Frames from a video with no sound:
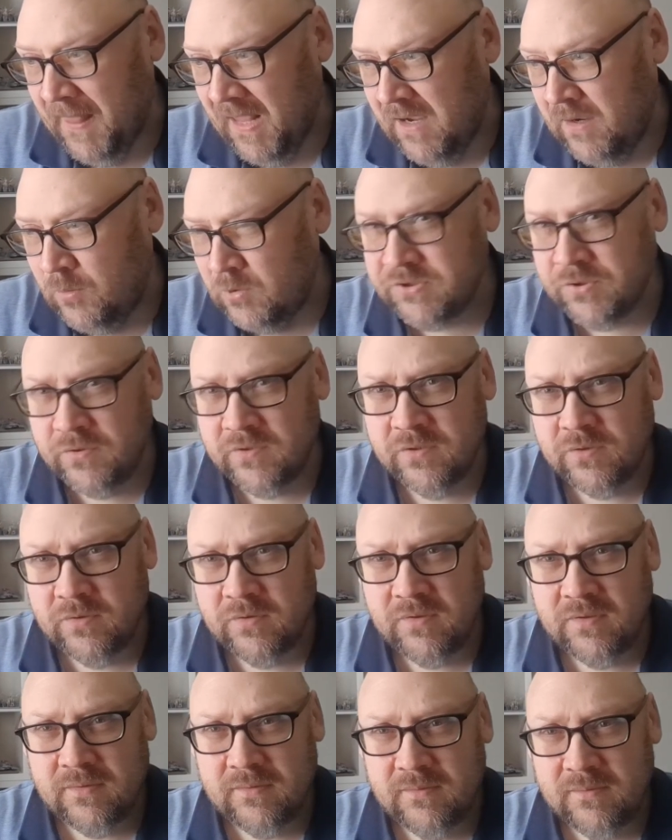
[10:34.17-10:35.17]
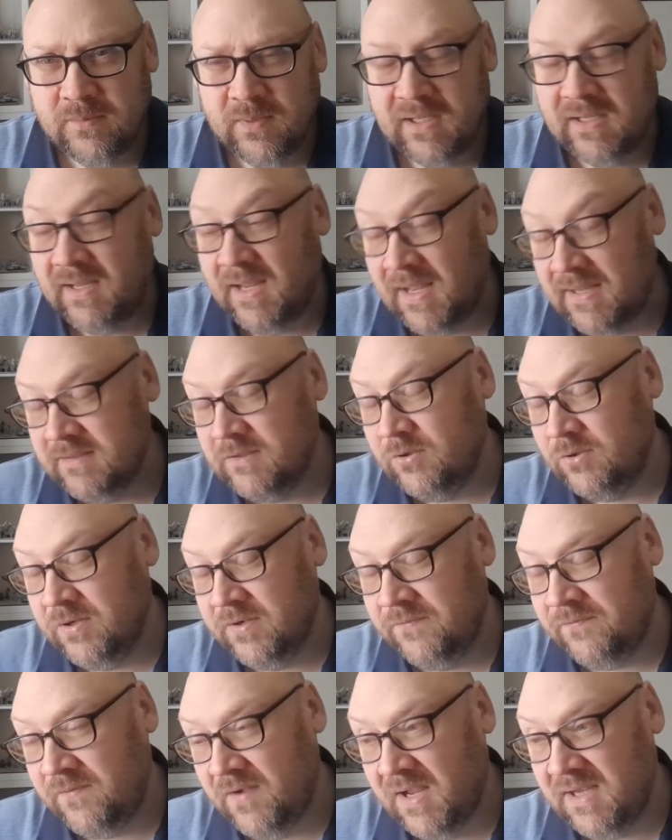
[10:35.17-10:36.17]
I was going to go, well, I had a look
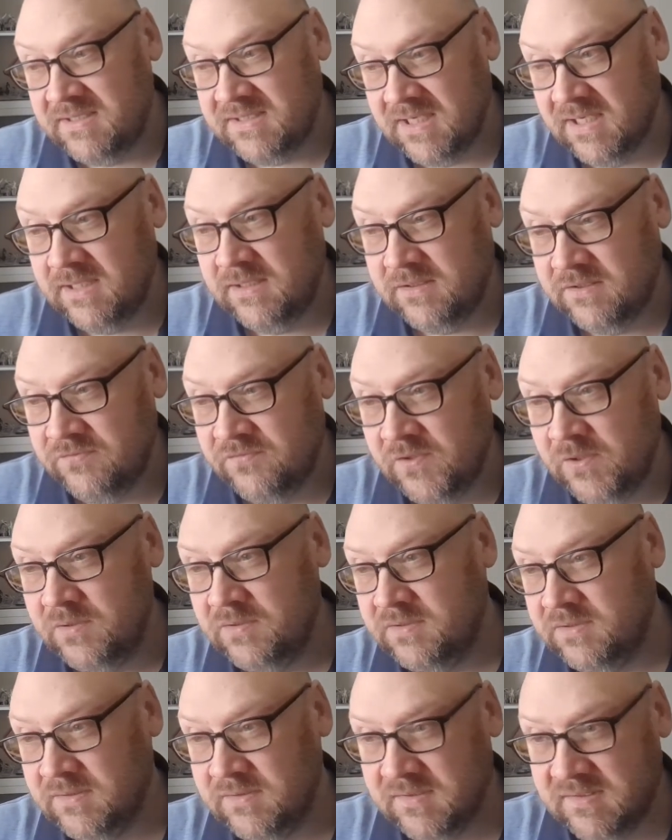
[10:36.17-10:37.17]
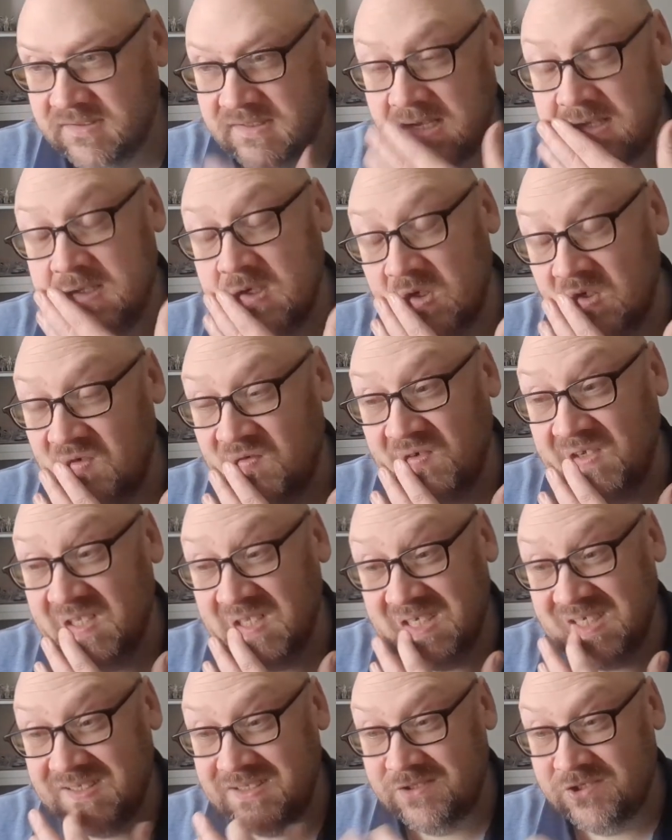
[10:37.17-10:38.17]
at Farsight's rules because they're the only
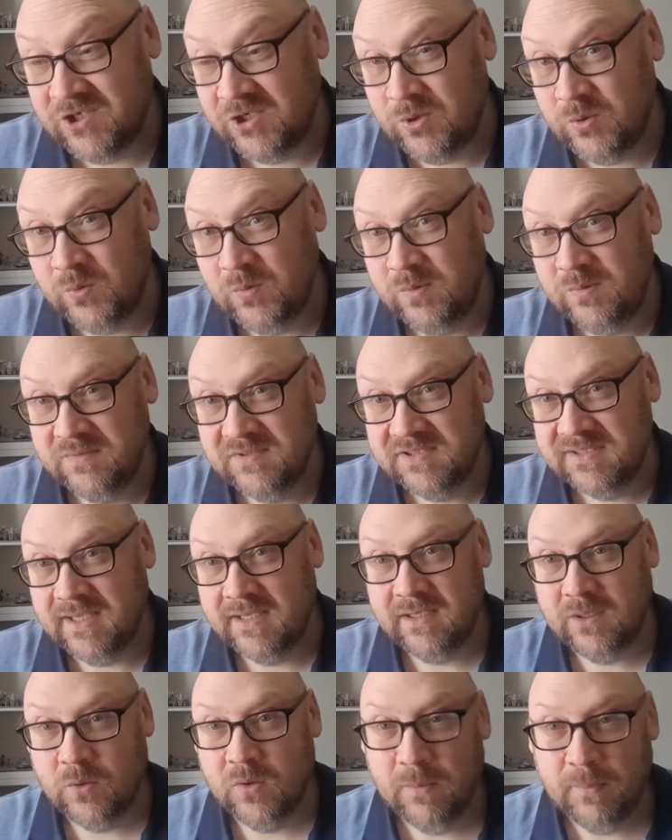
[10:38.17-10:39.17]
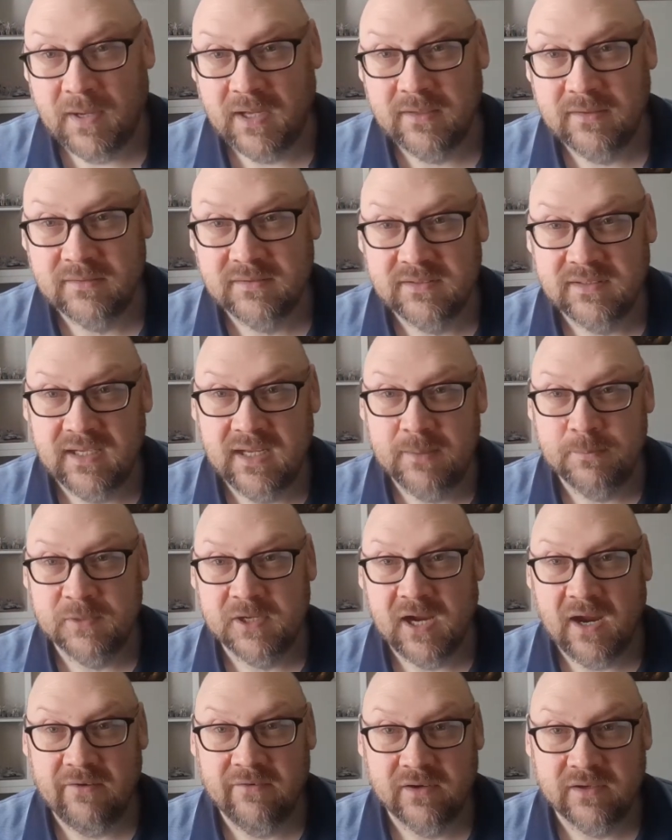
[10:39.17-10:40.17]
really two standout commanders named
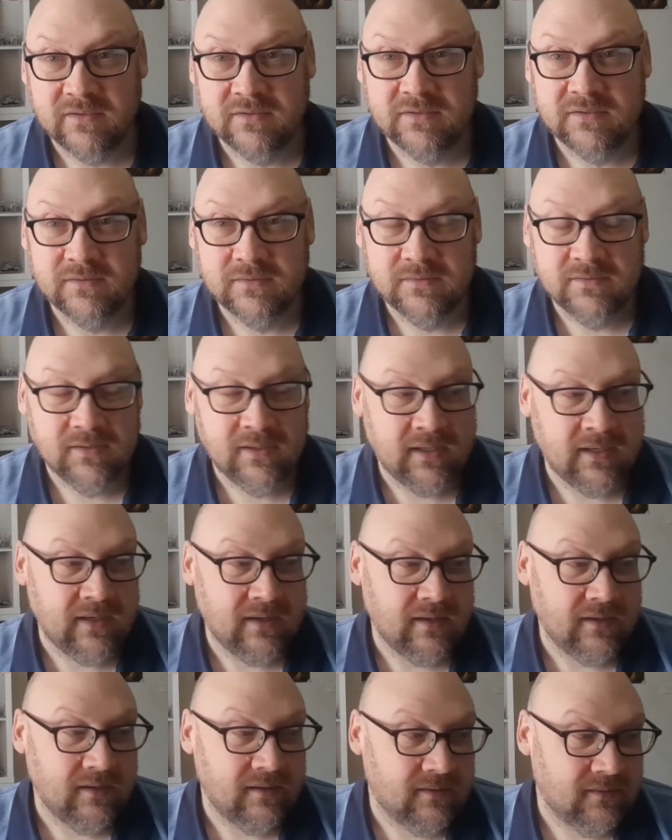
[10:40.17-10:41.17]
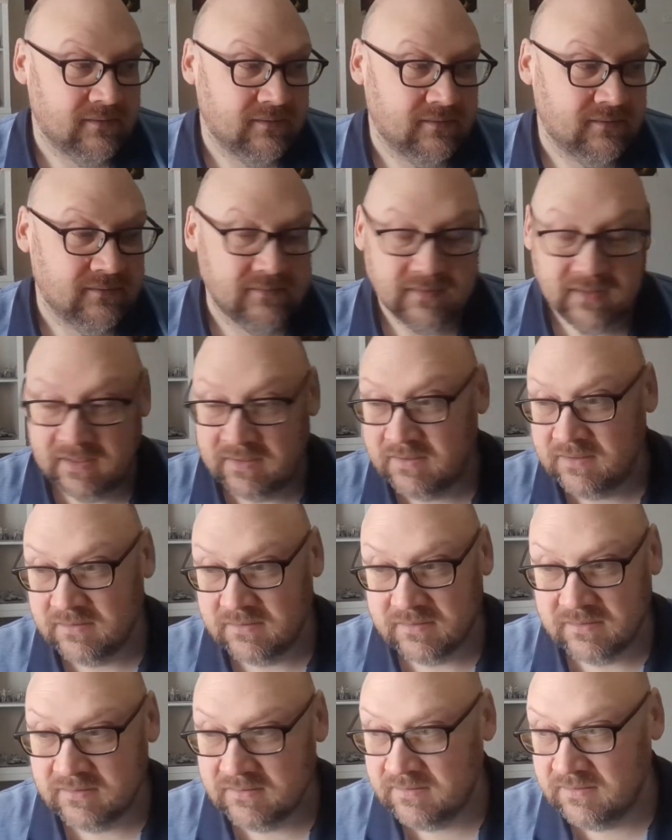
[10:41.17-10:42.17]
characters in this
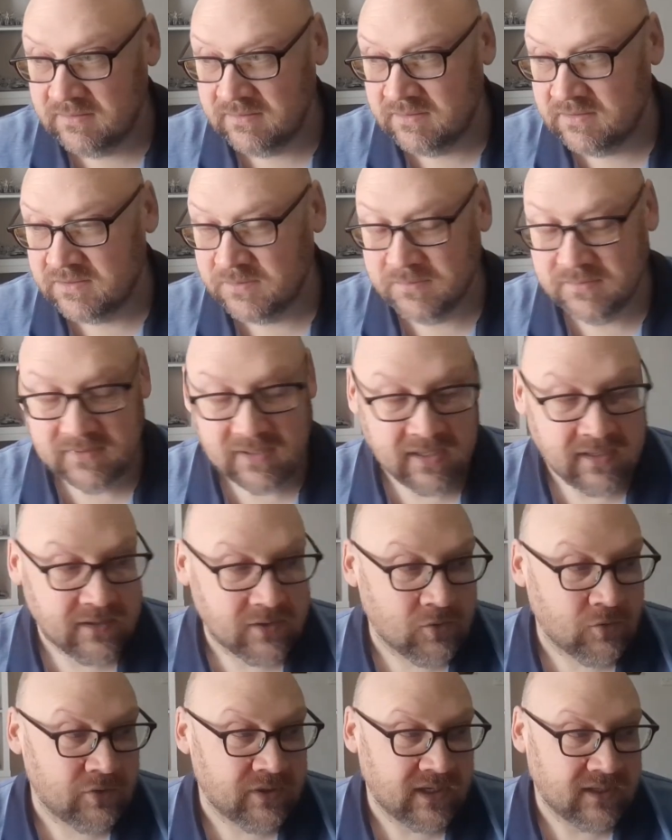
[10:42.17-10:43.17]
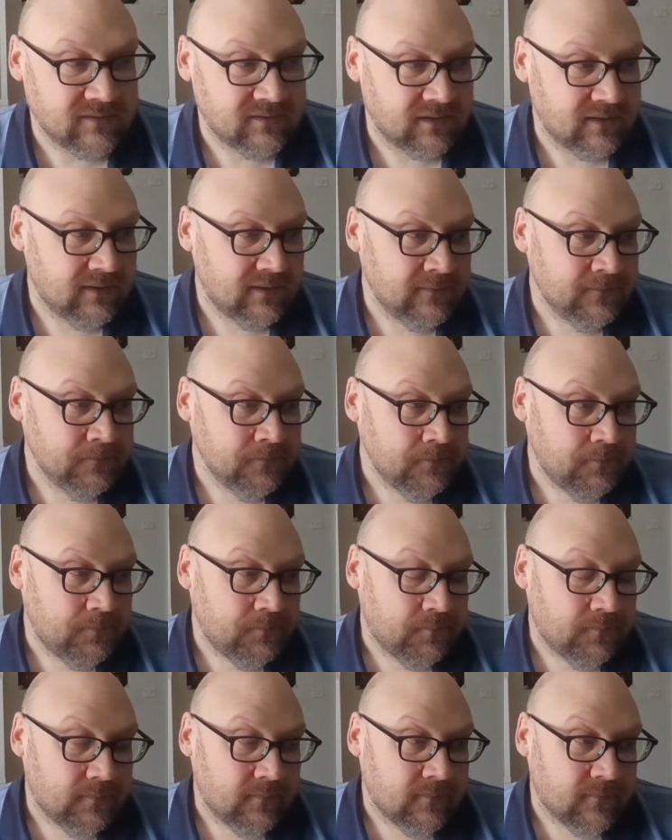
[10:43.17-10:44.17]
codex.
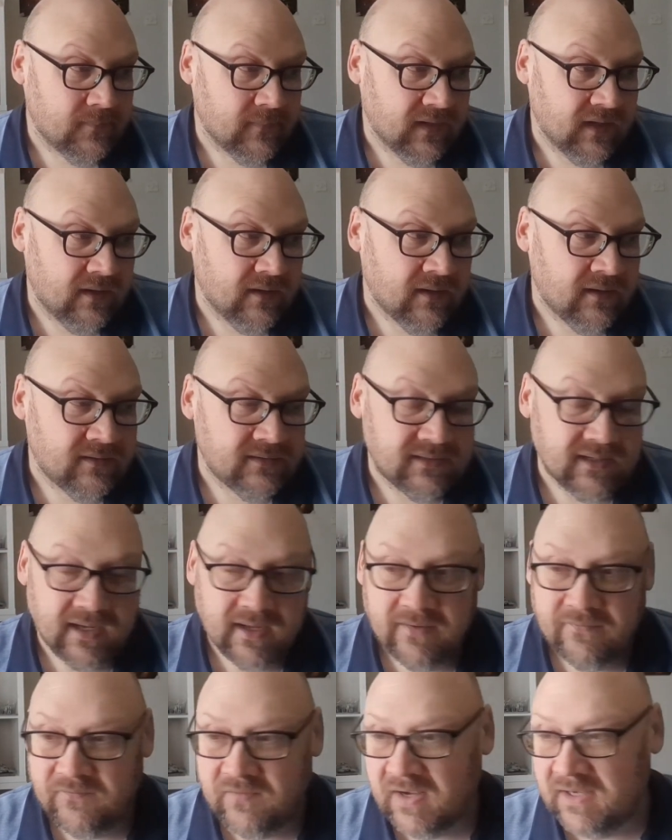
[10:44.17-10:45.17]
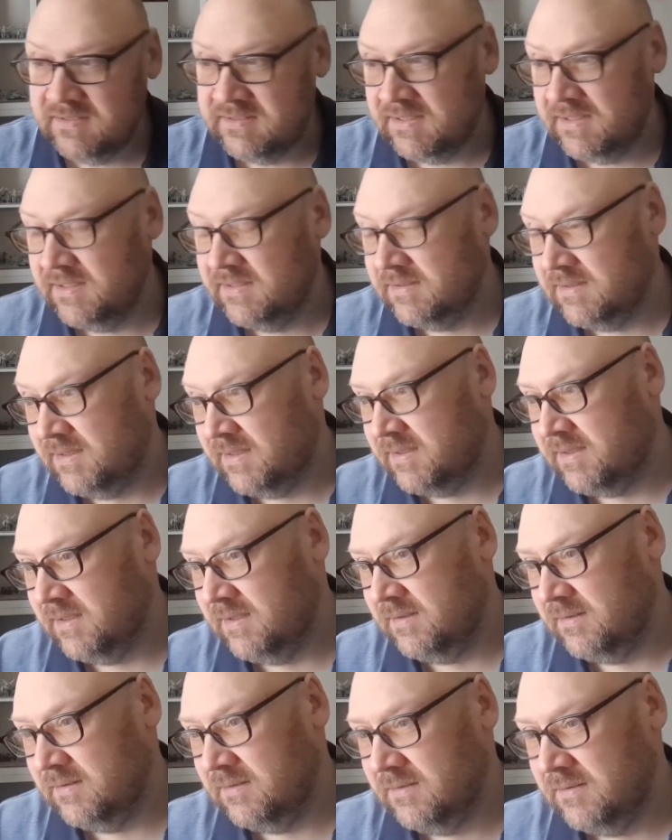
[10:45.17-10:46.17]
And Farsight, I
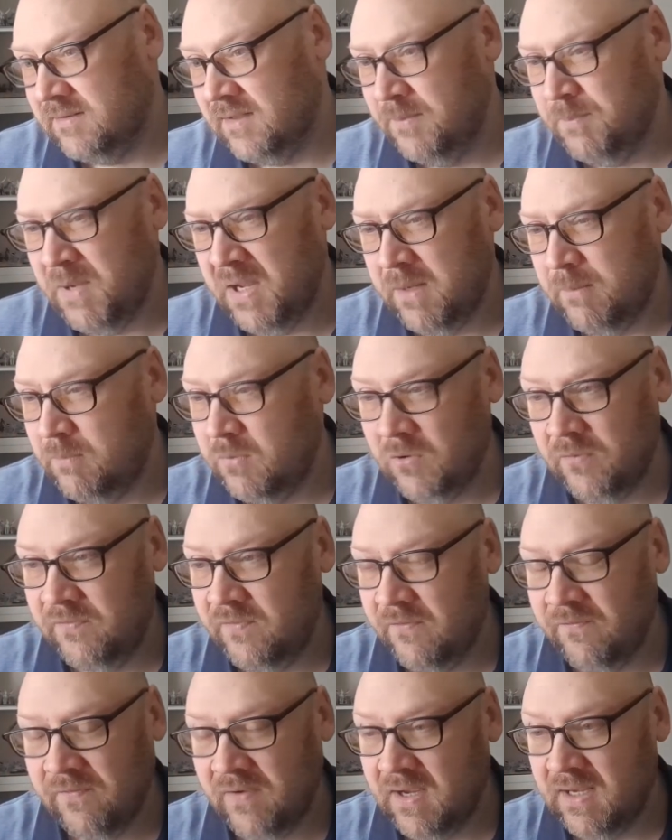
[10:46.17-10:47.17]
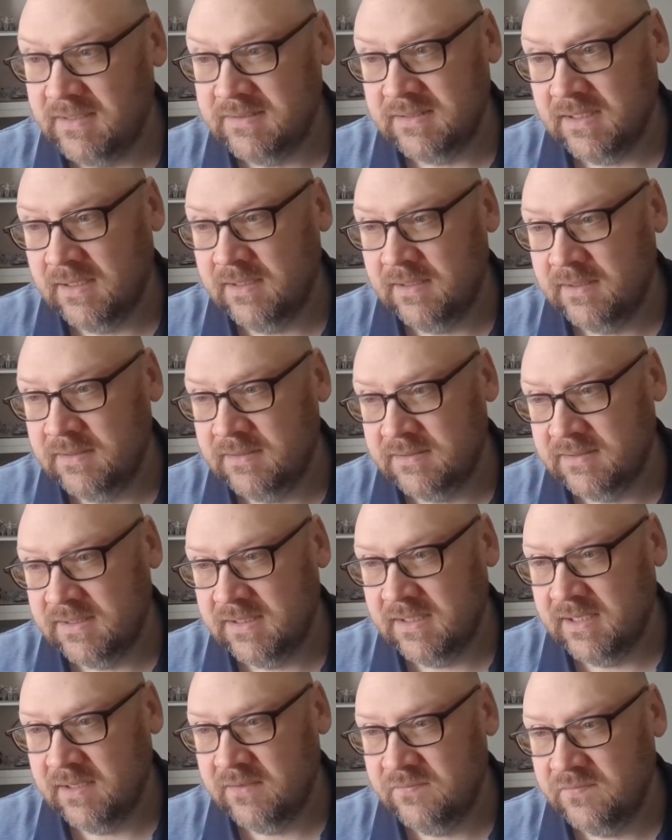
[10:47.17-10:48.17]
think the main buff for Farsight is you